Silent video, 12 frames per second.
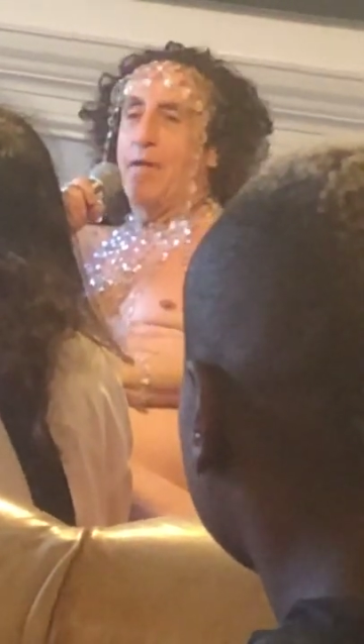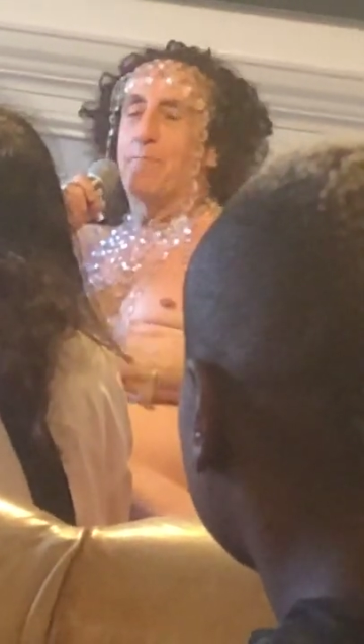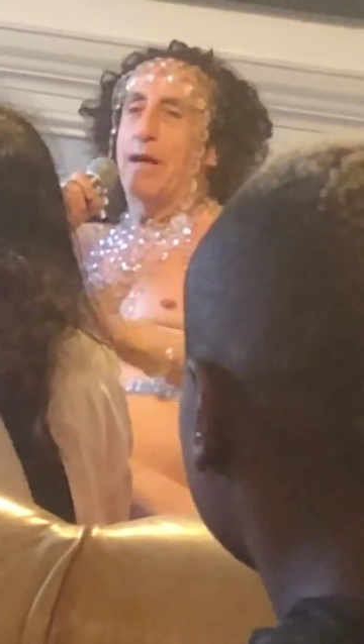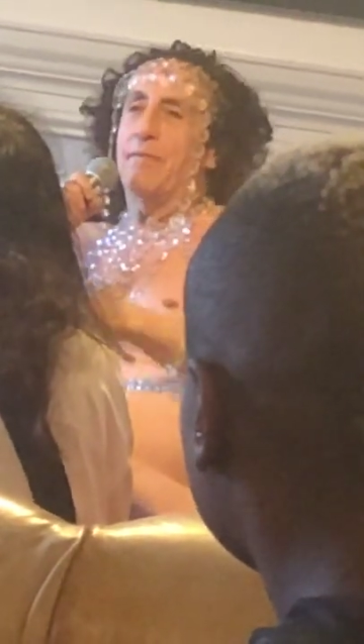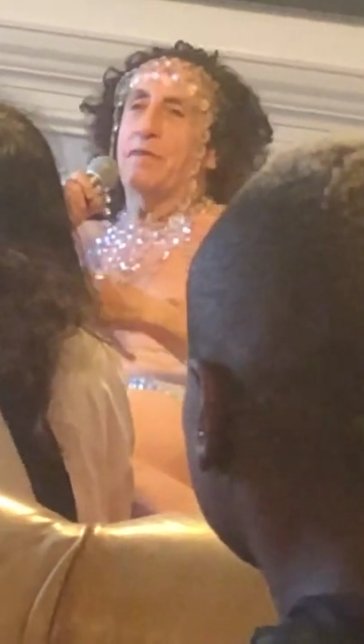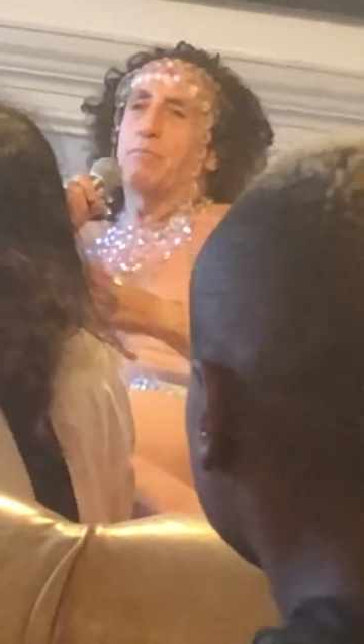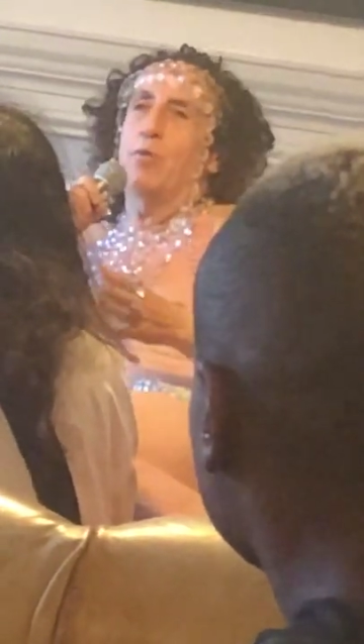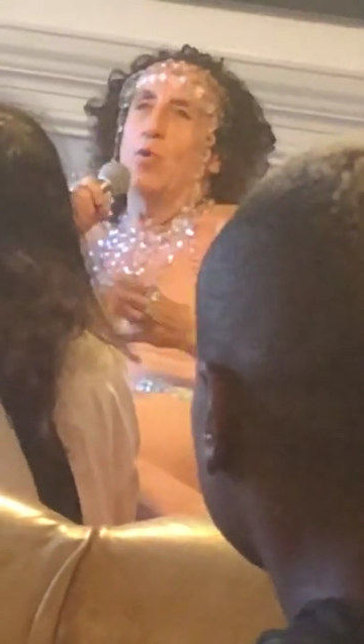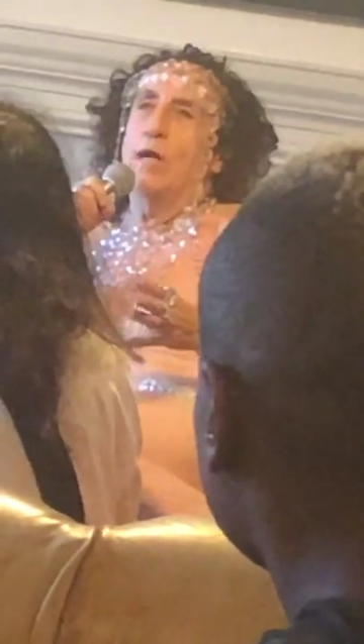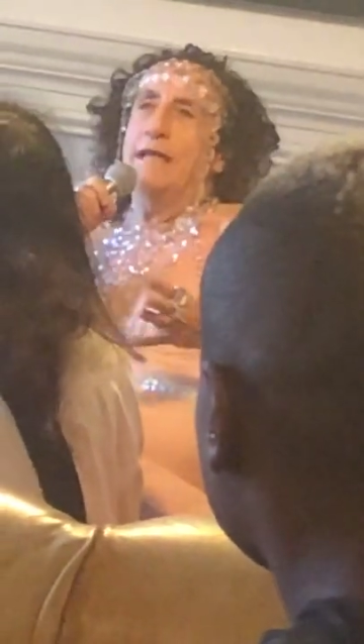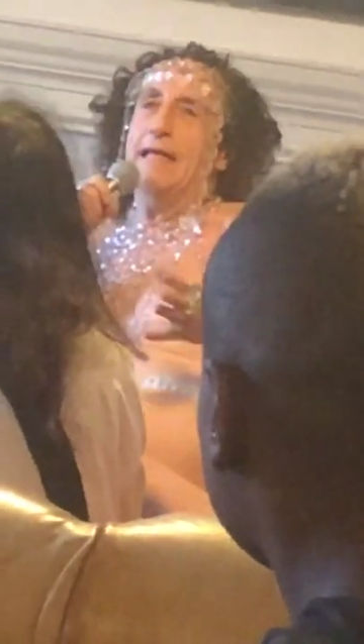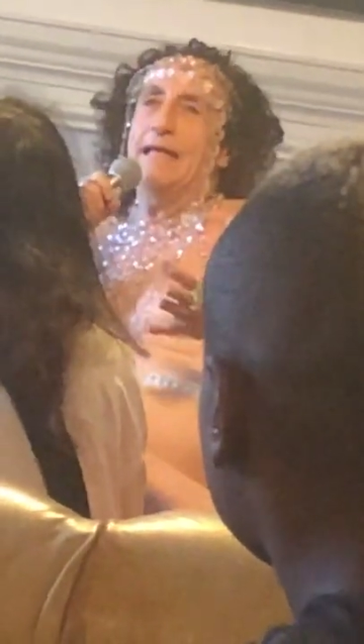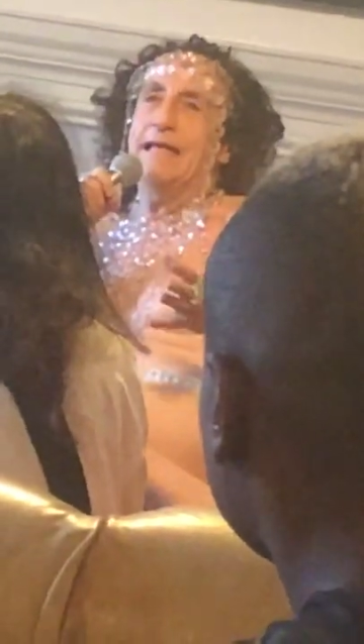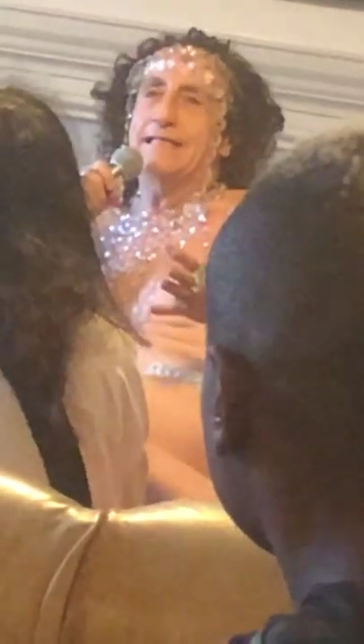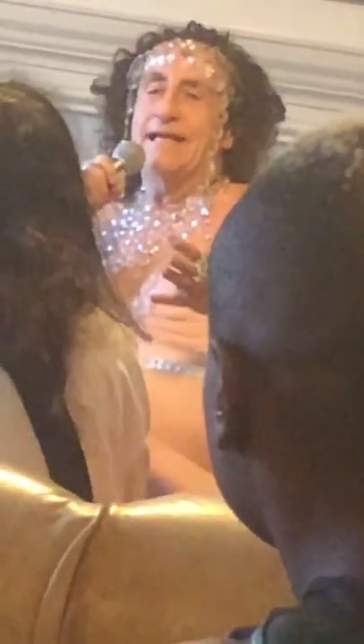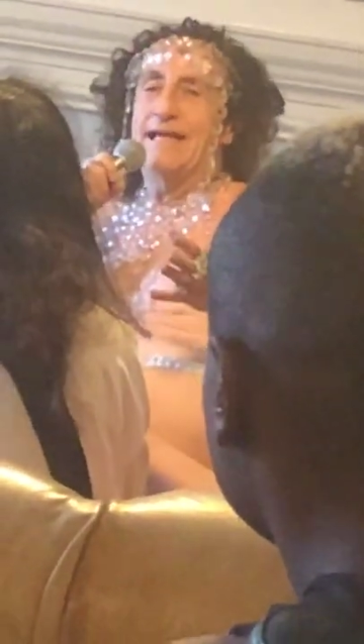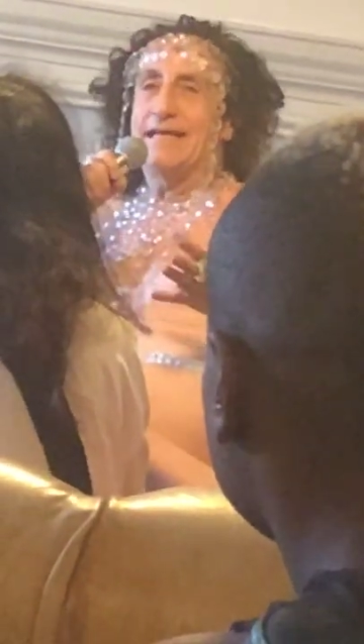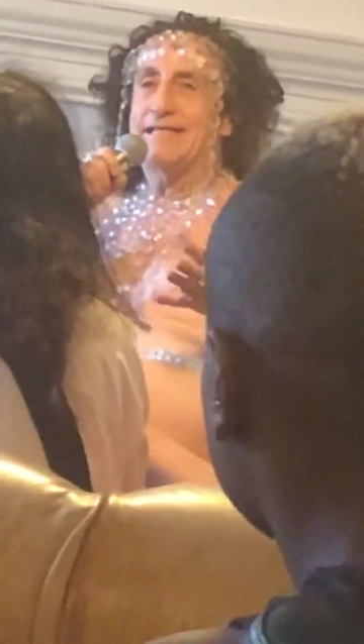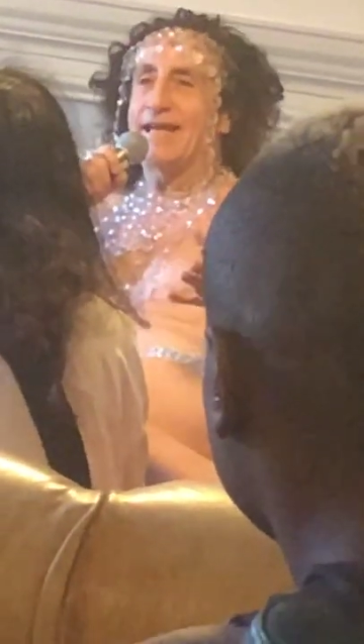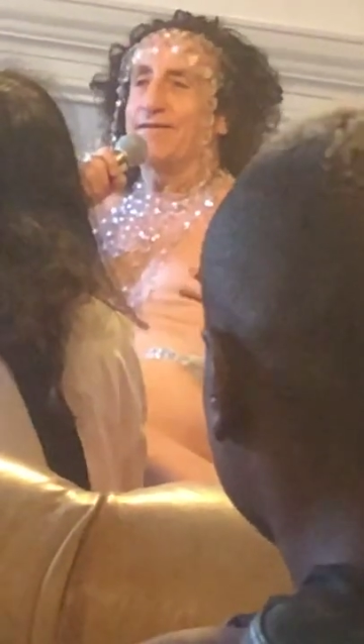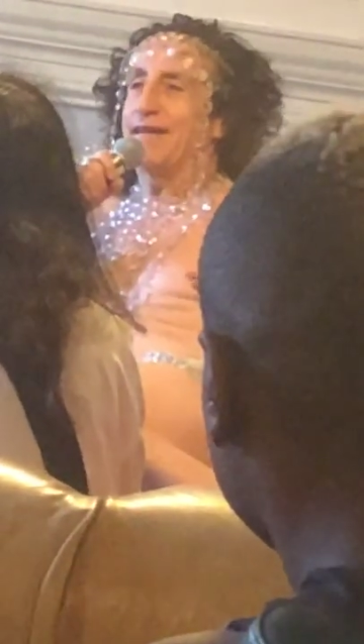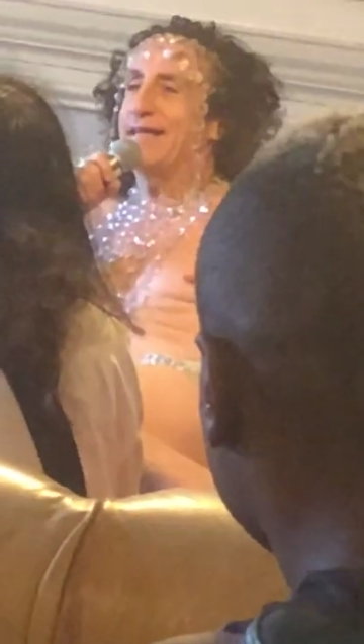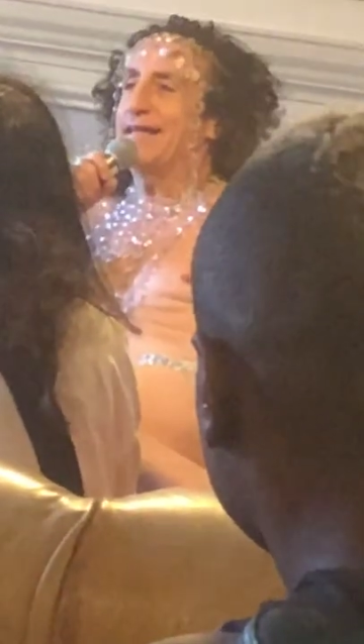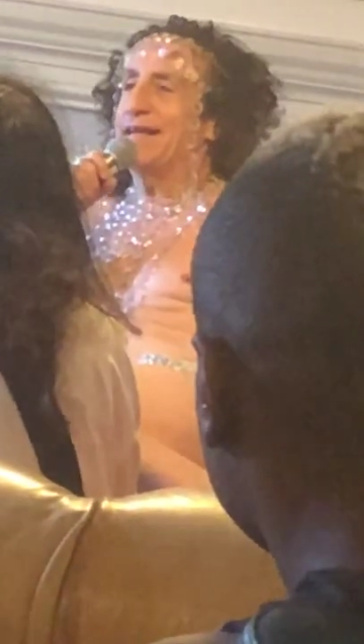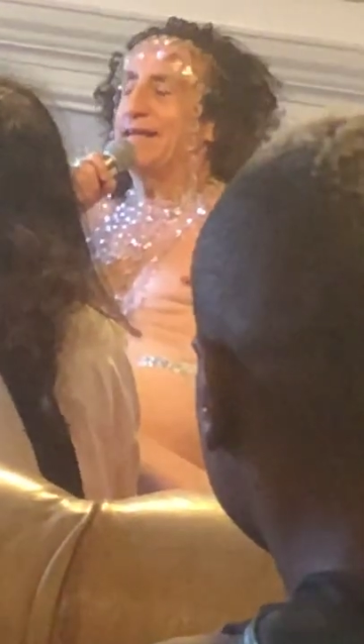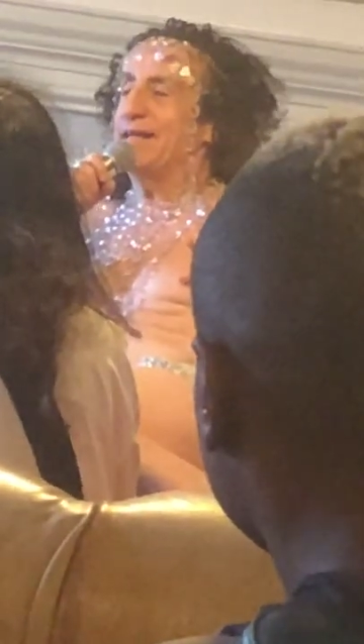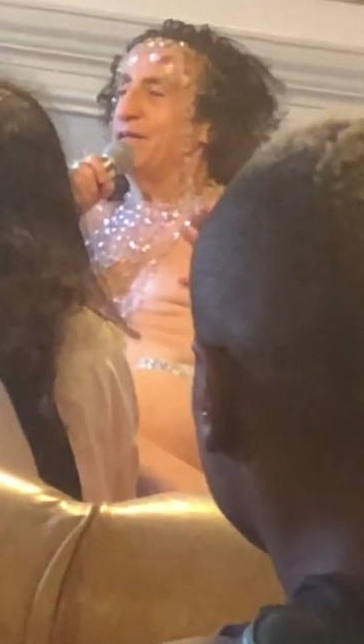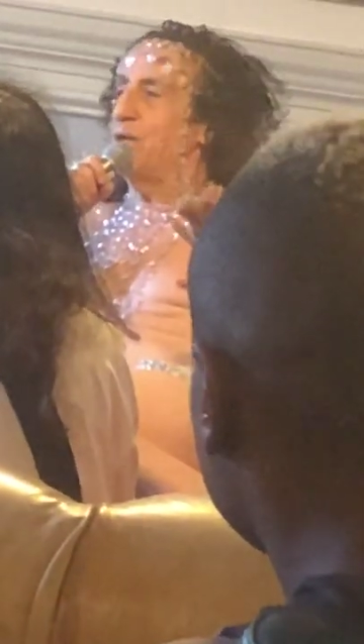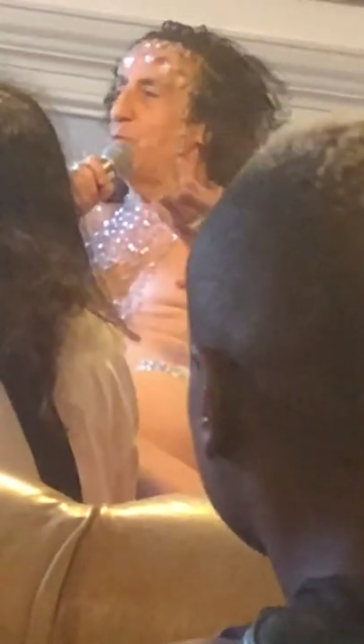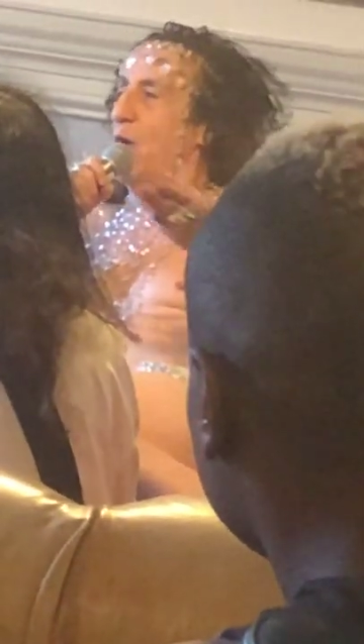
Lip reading: But the point is, so you know,